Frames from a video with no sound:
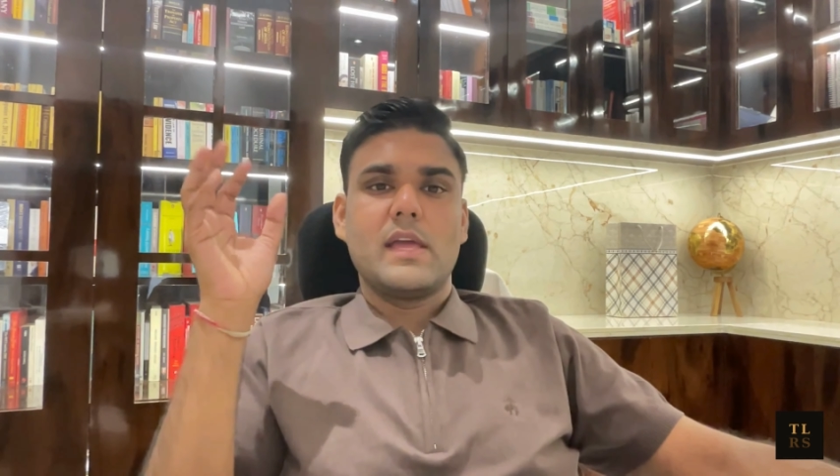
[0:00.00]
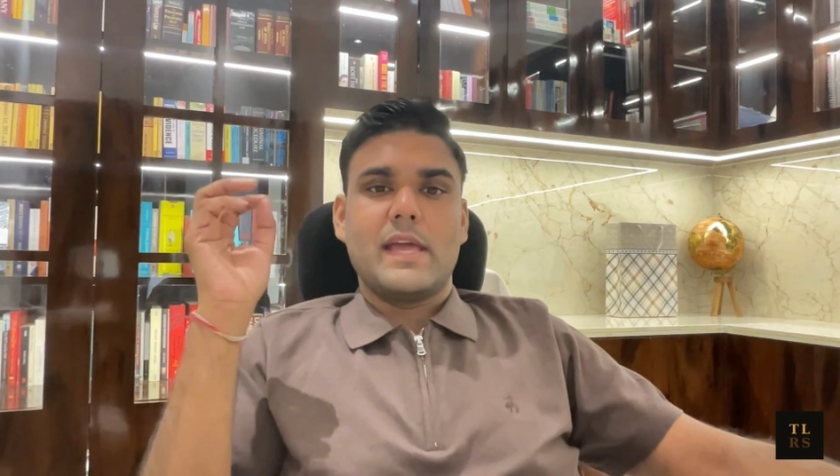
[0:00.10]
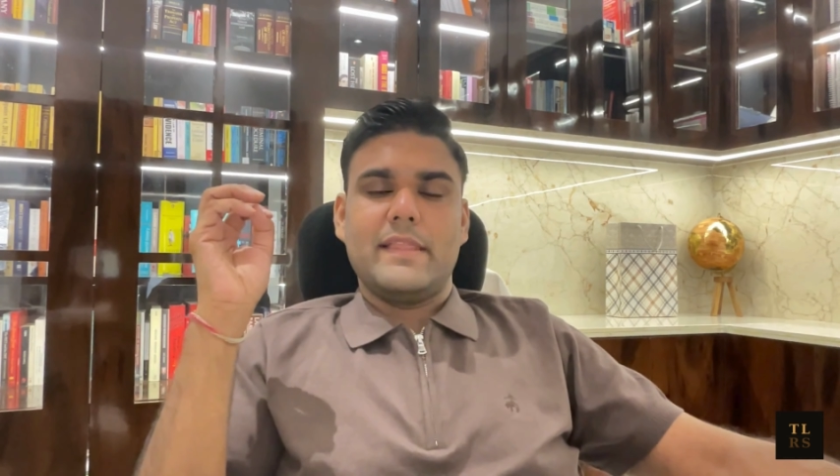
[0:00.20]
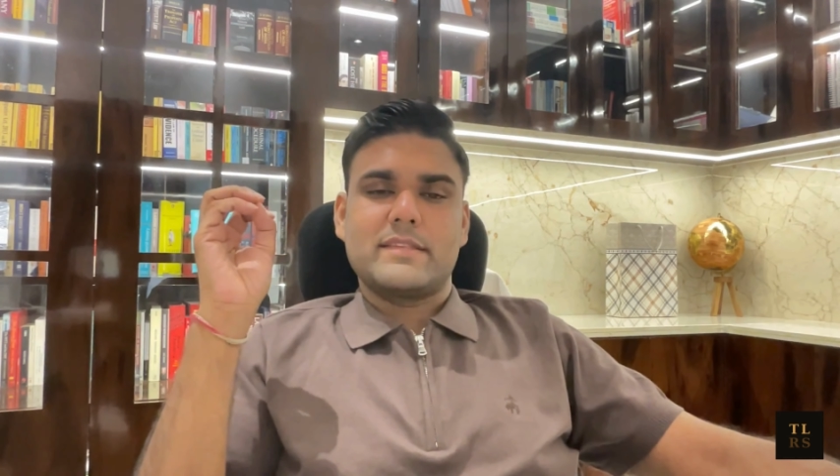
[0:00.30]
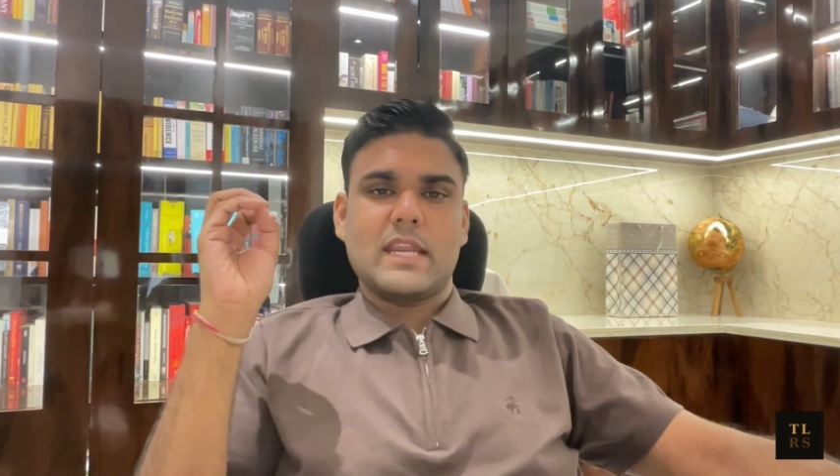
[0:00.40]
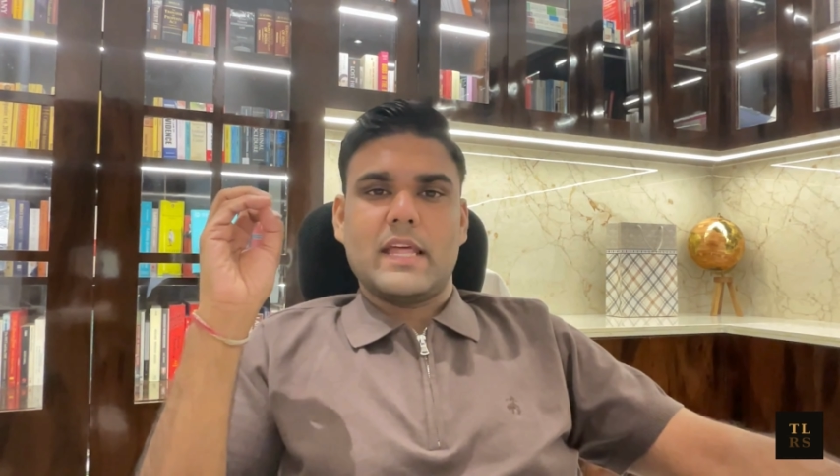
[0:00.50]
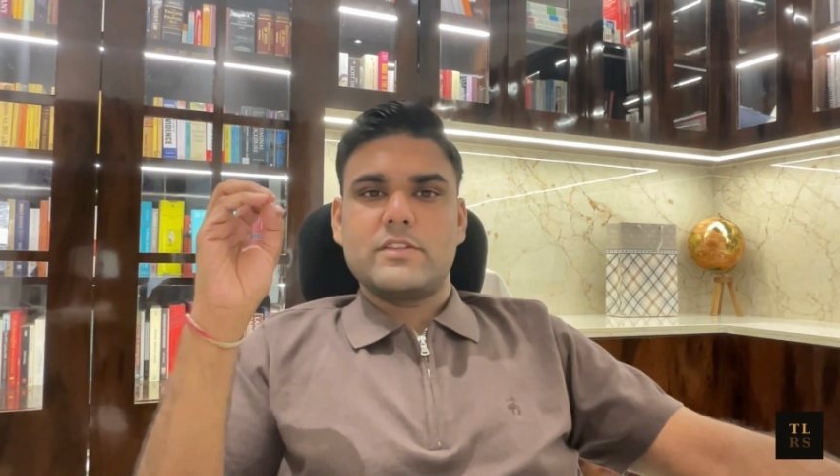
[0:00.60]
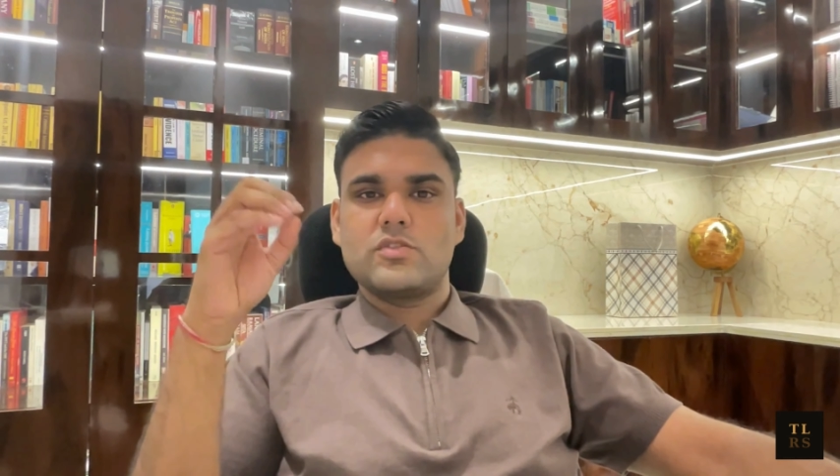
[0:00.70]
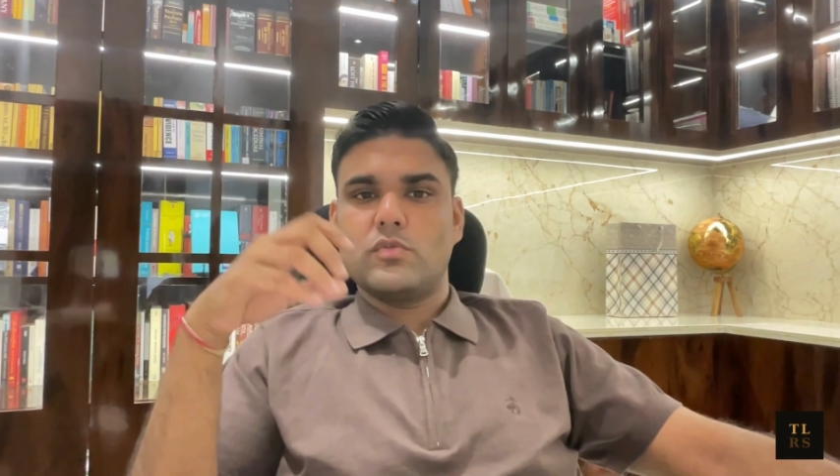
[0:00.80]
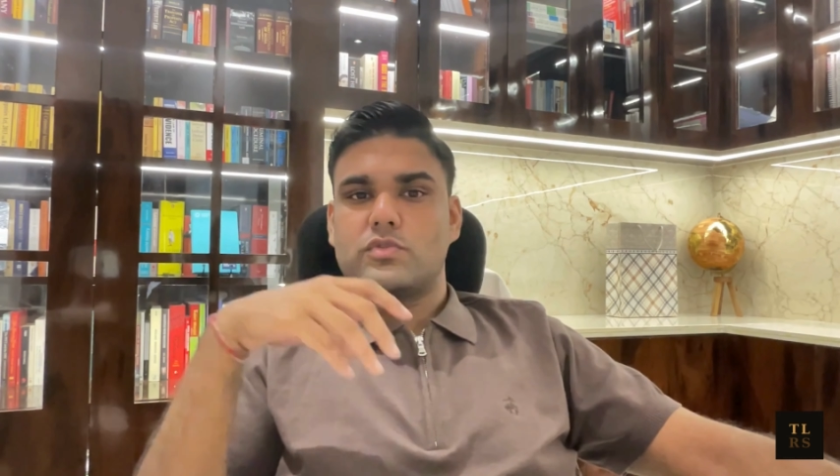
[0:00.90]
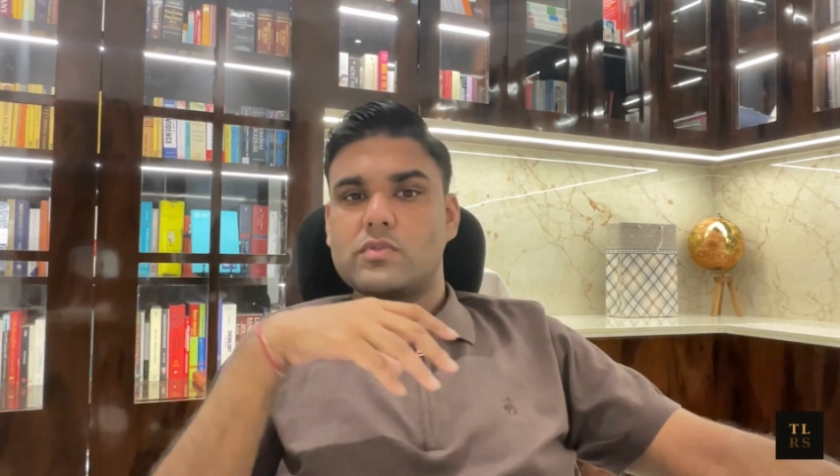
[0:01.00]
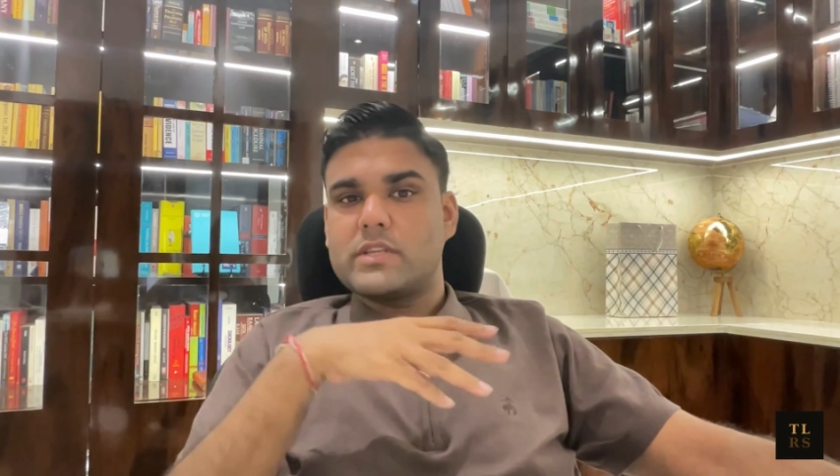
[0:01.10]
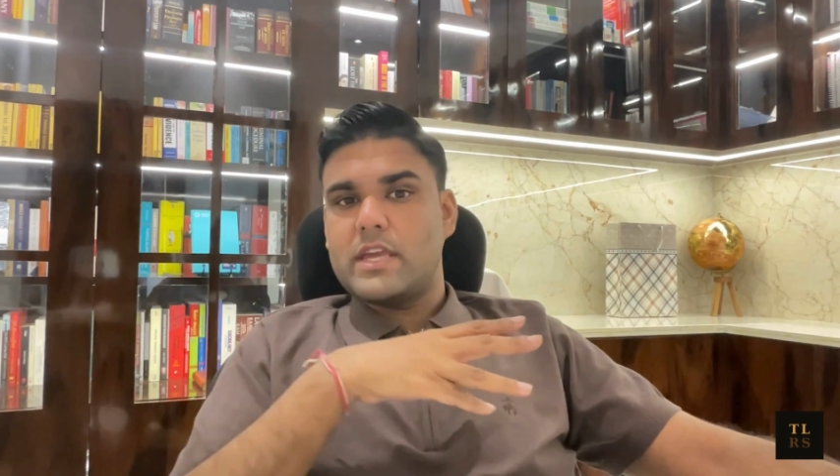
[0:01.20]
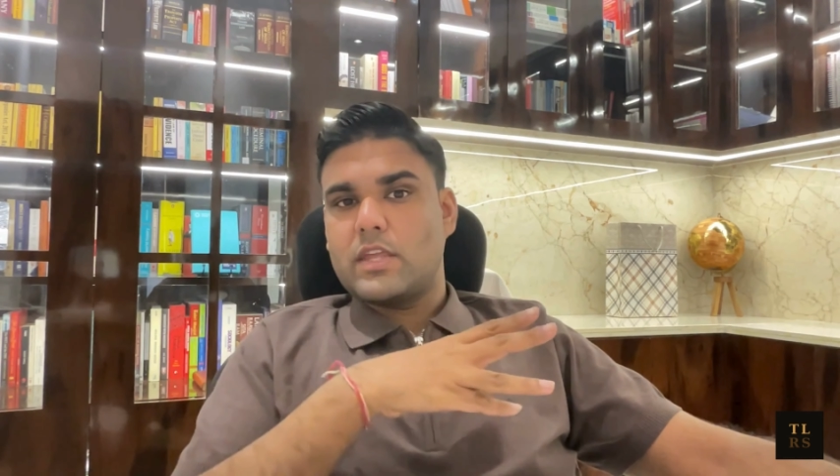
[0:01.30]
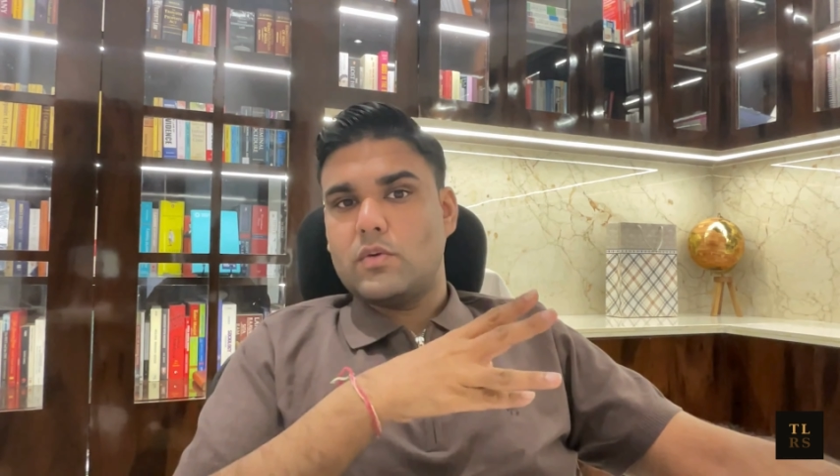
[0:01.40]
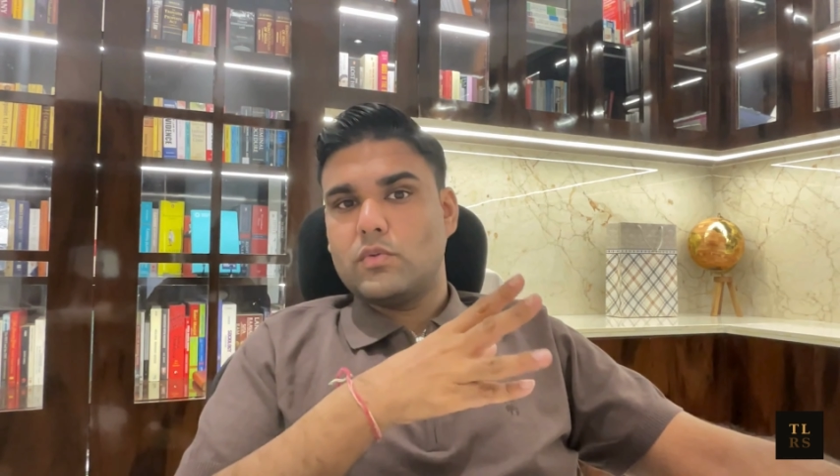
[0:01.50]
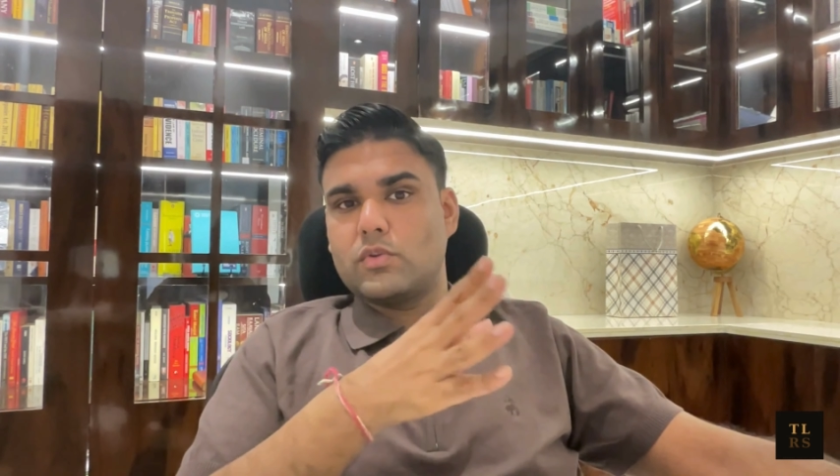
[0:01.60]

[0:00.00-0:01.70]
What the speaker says: Instead, I chose to take you